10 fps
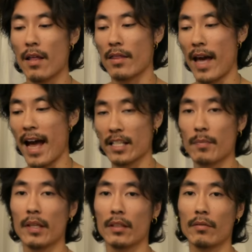the
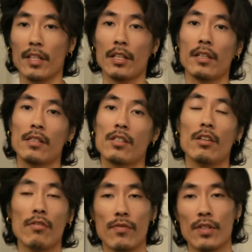aspect of like
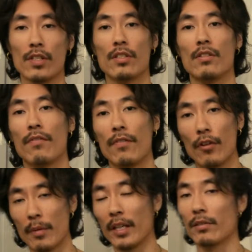selfies and
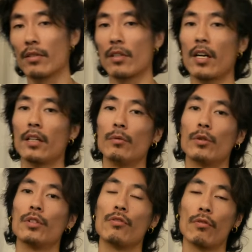filming outside will
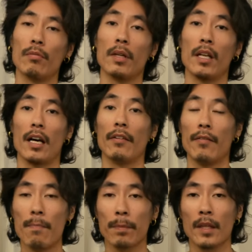control my life.